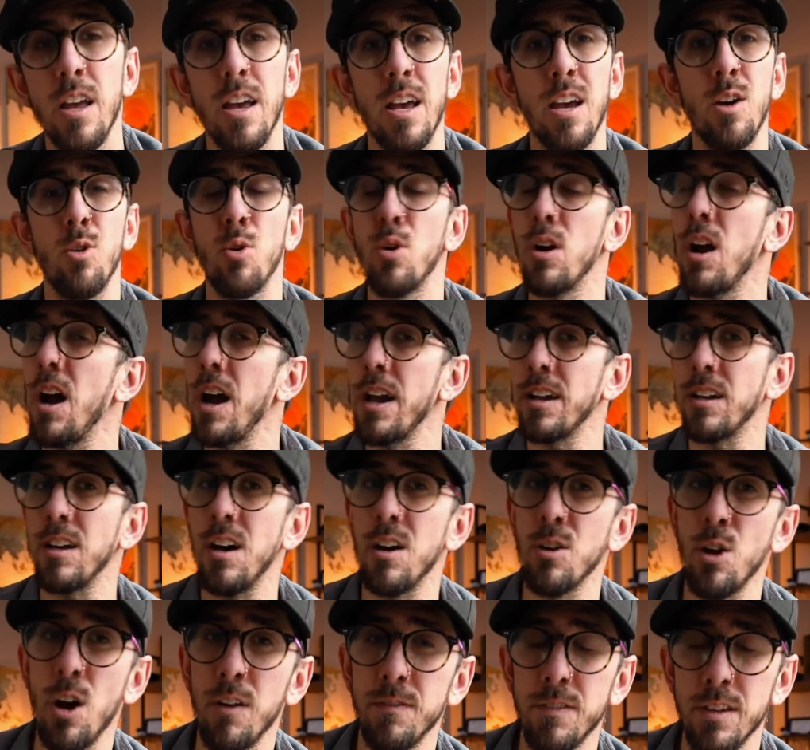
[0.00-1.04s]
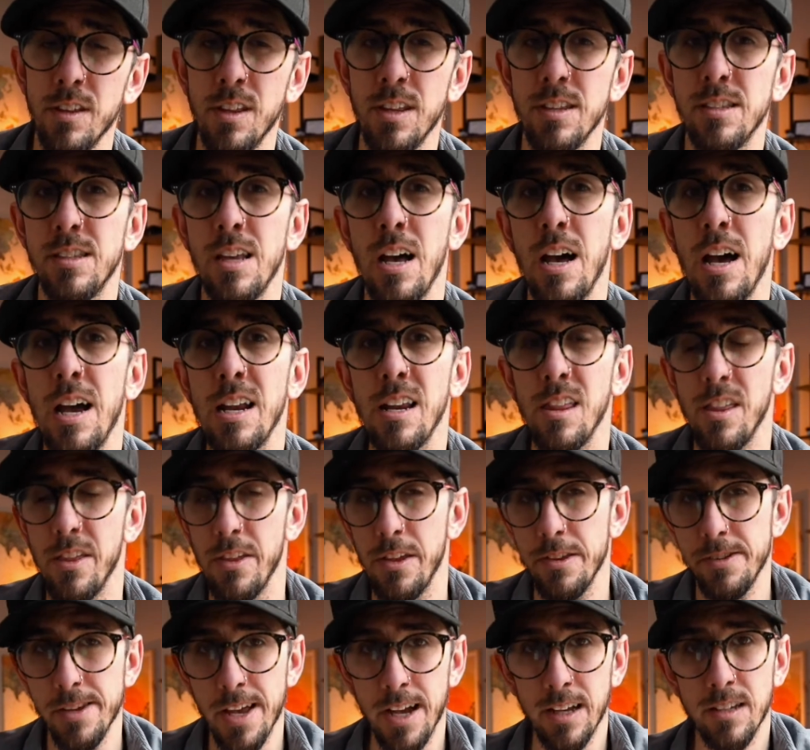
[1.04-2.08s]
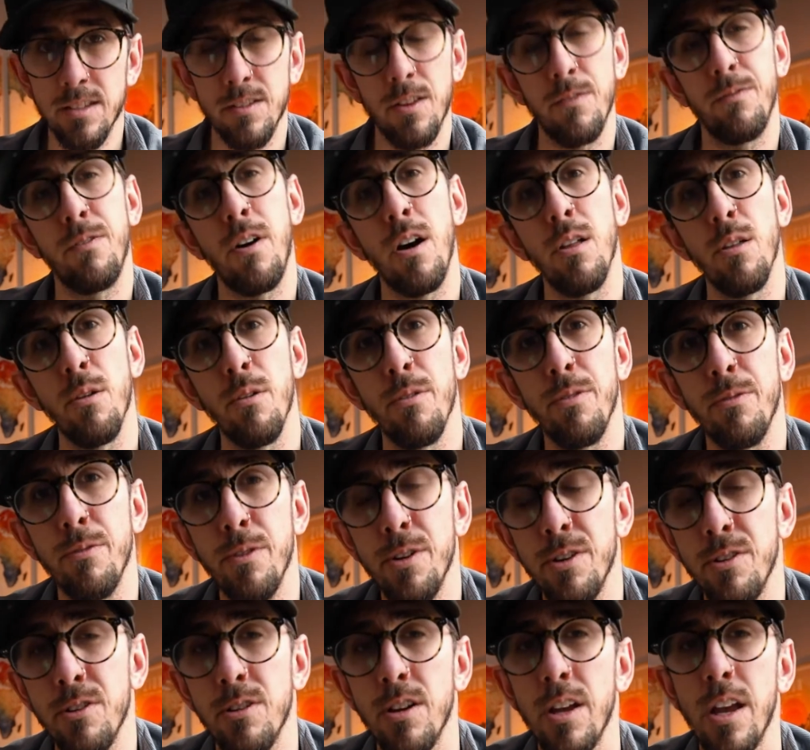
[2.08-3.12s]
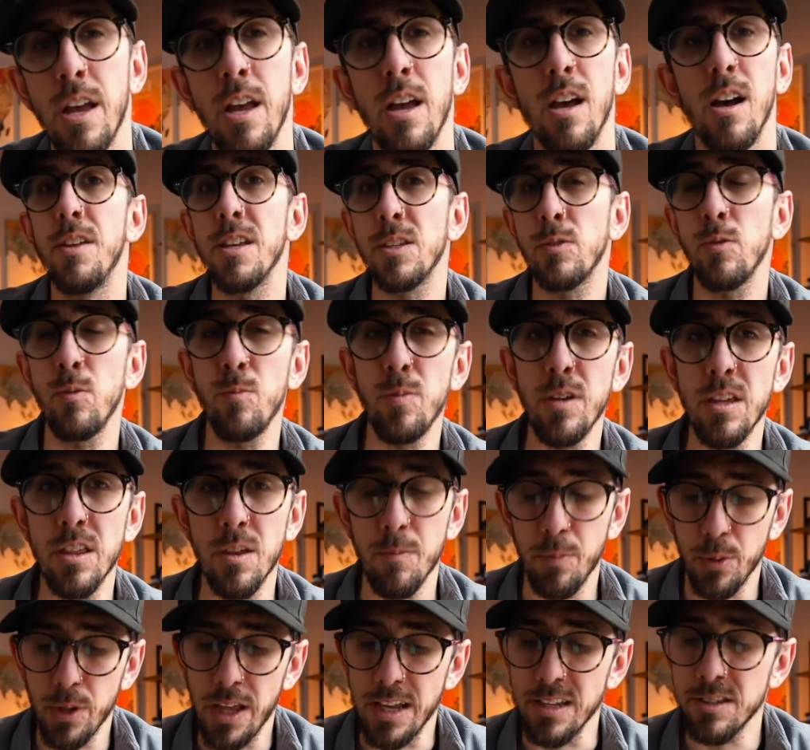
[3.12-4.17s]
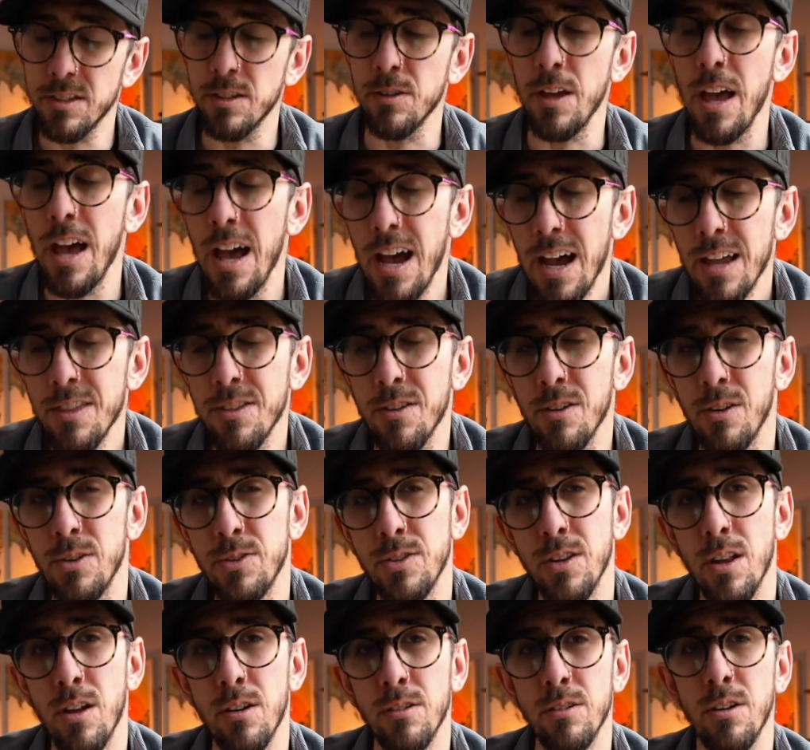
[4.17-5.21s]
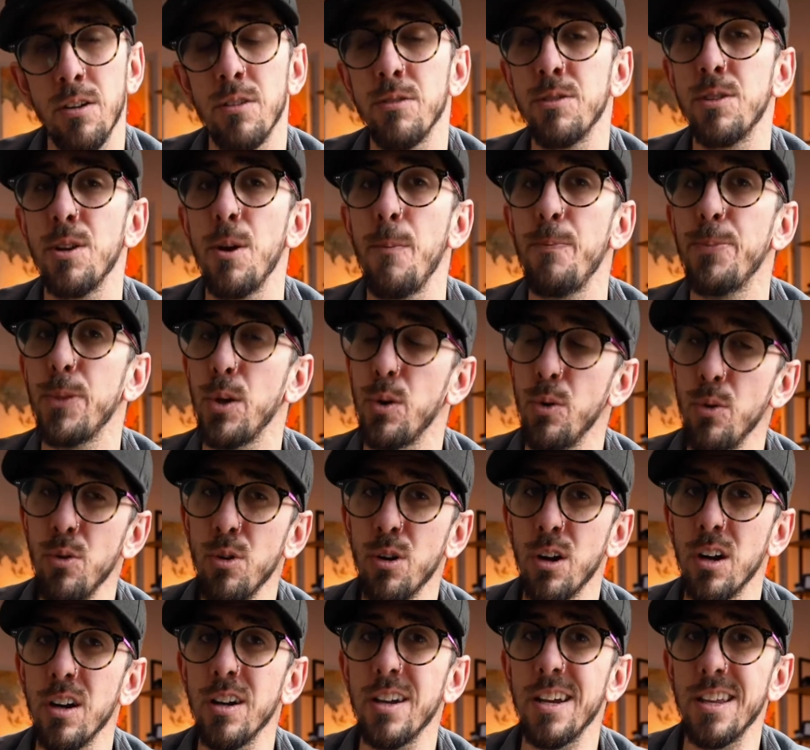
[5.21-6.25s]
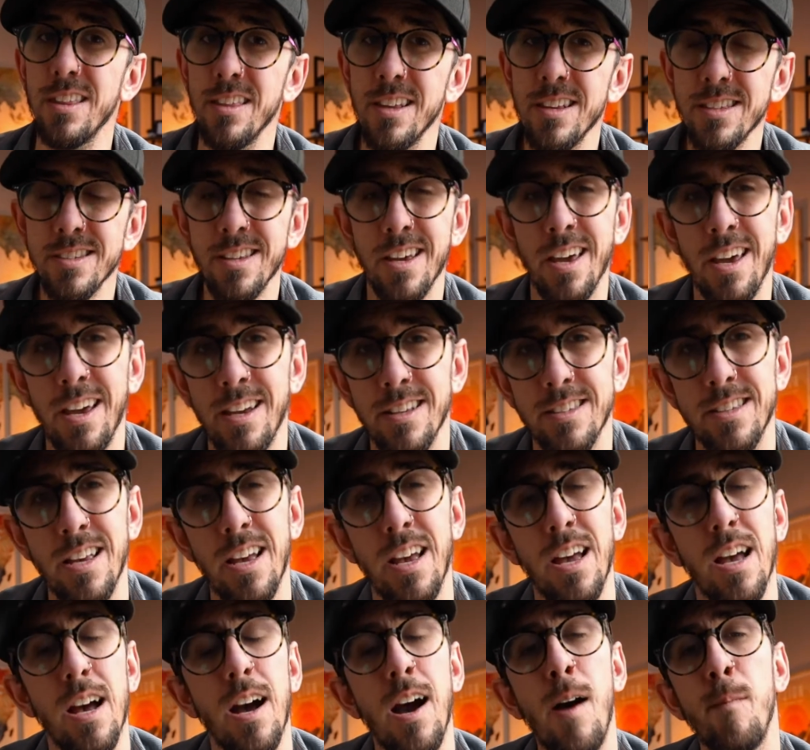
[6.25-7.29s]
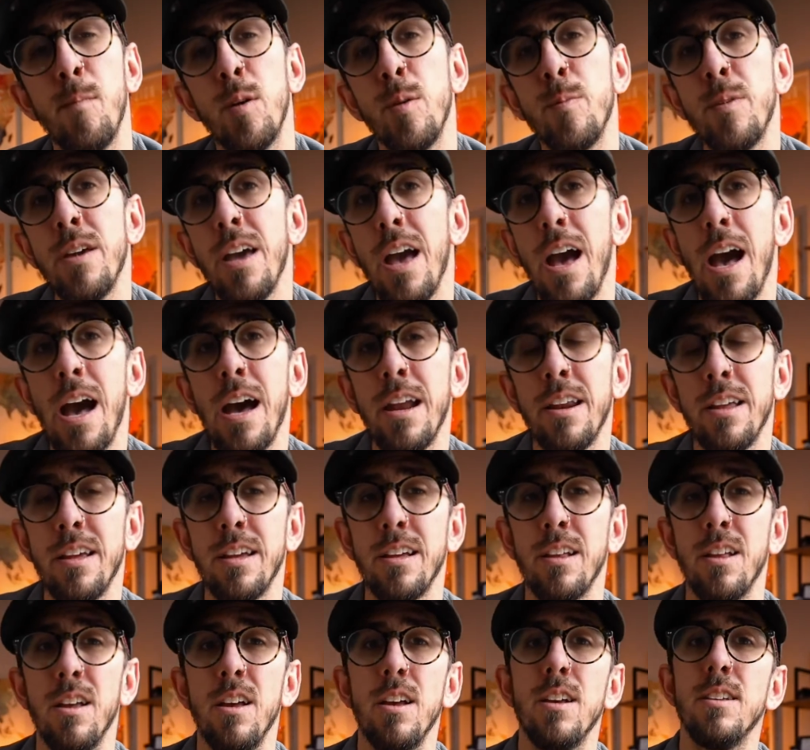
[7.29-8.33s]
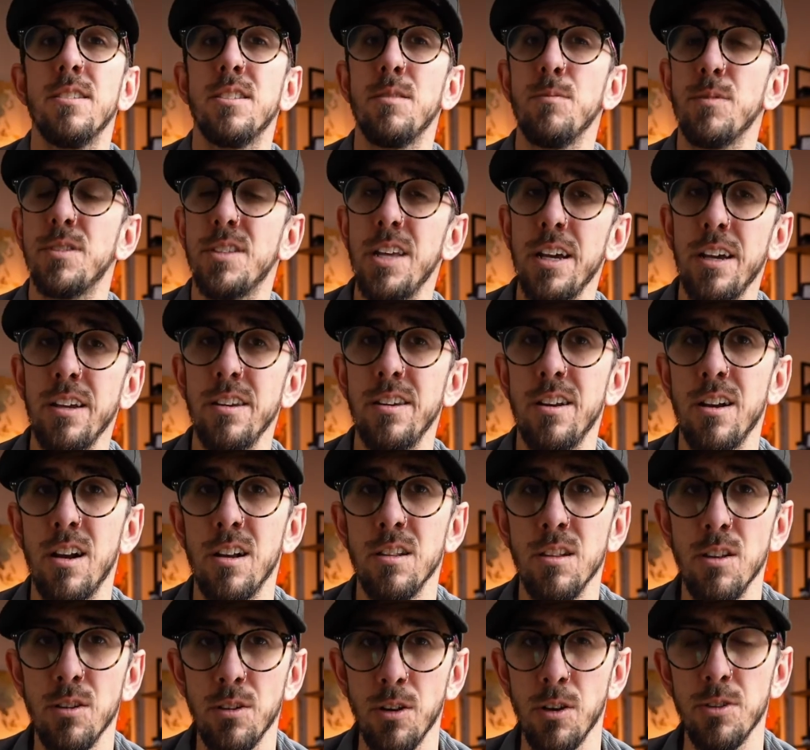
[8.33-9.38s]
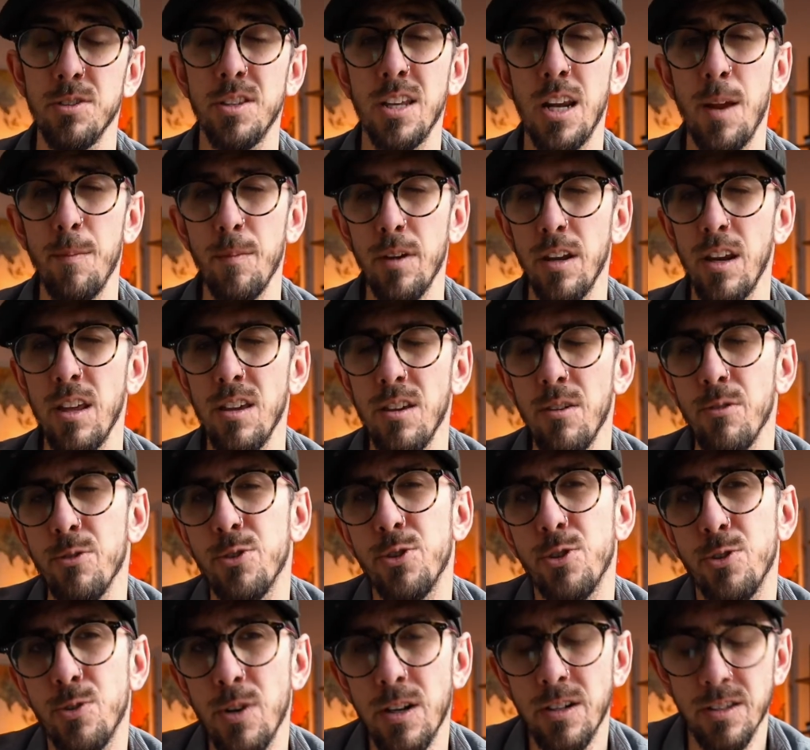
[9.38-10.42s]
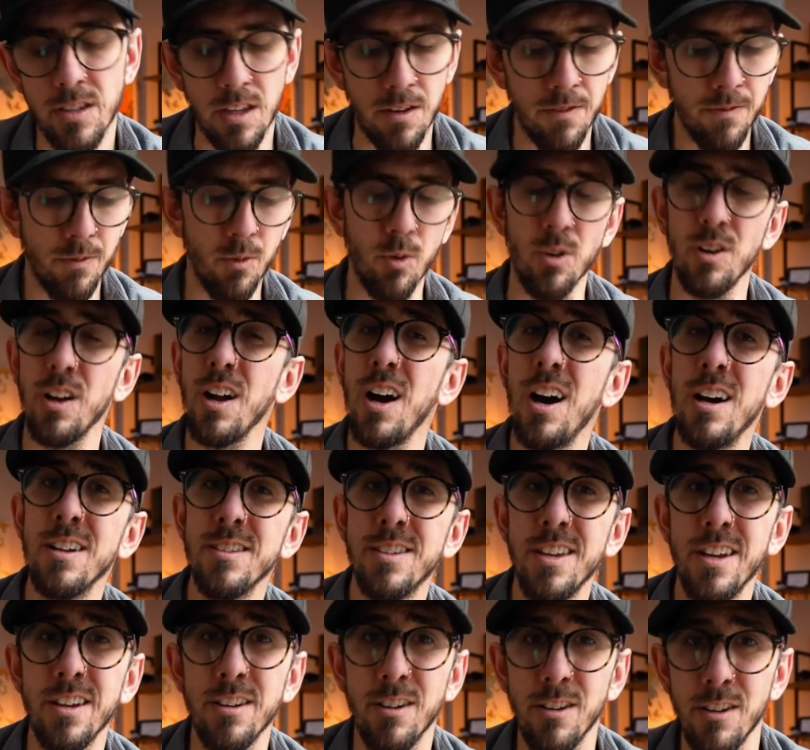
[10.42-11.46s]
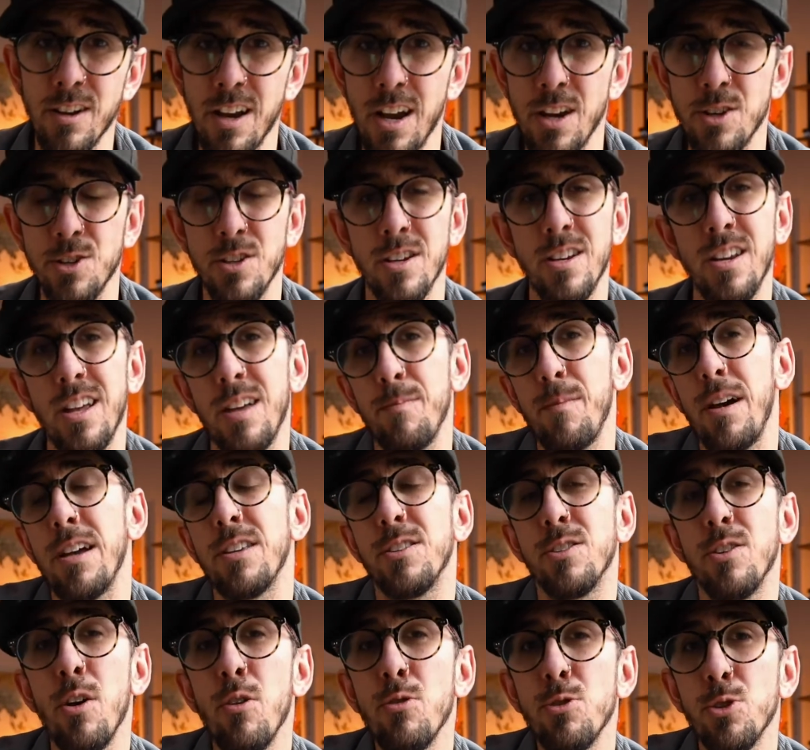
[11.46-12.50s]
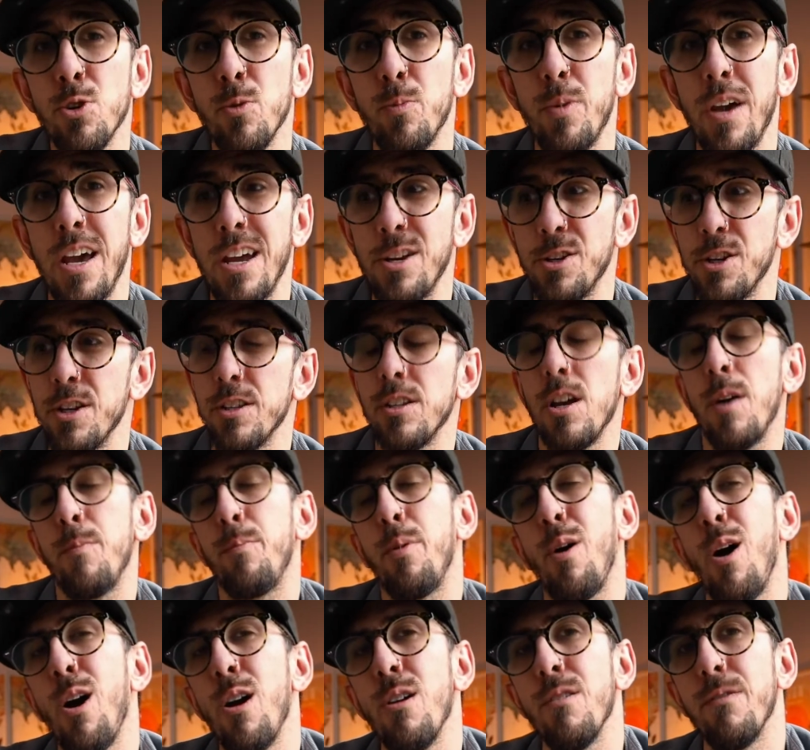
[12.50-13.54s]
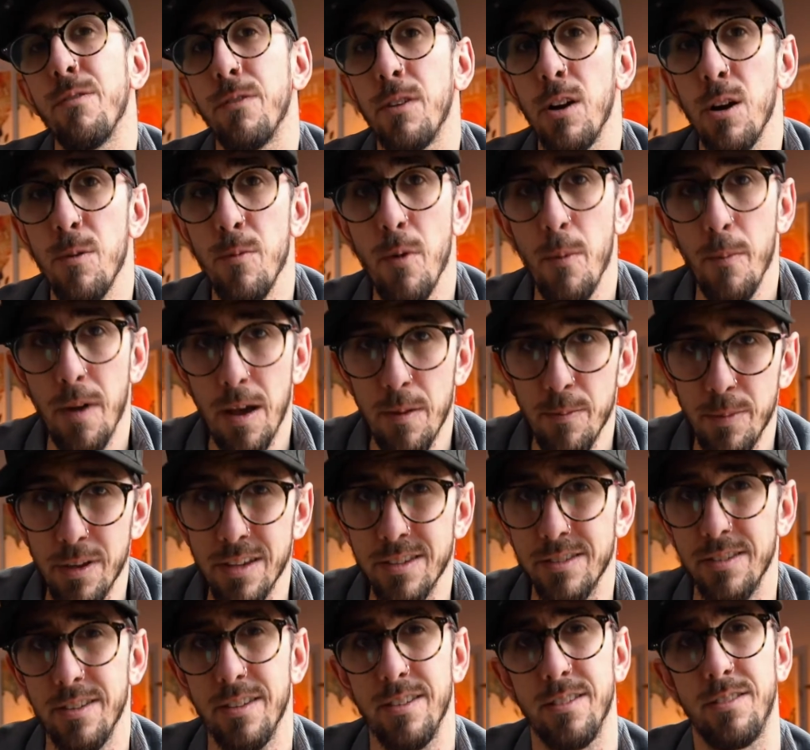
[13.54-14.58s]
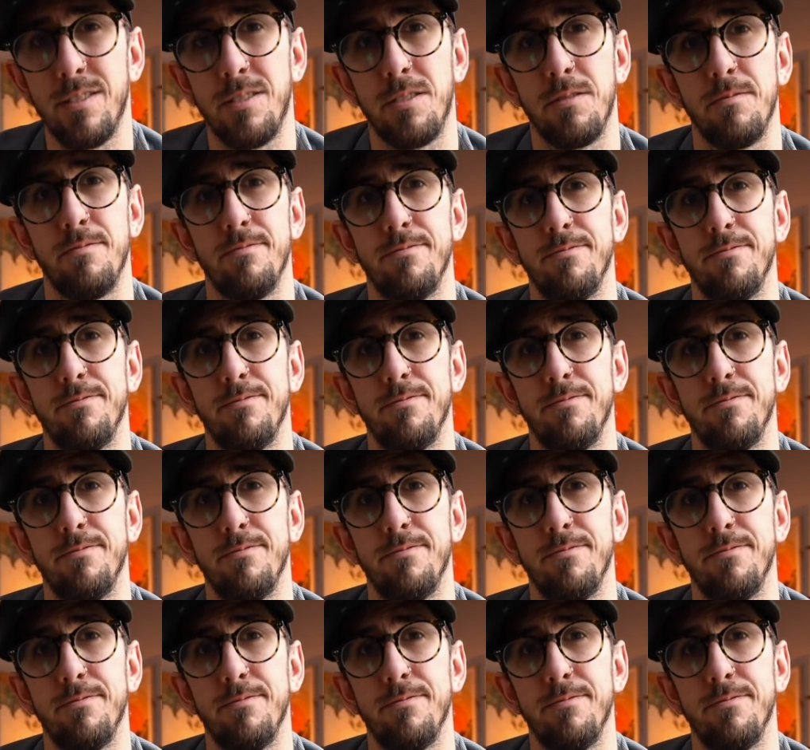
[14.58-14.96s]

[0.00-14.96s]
or icon off to the side and then the text to follow through, this would be the place to add those logos. Or in this case, I'm going to be adding some secondary logos that I'm going to use strictly for content creation and my social pages apart from my business.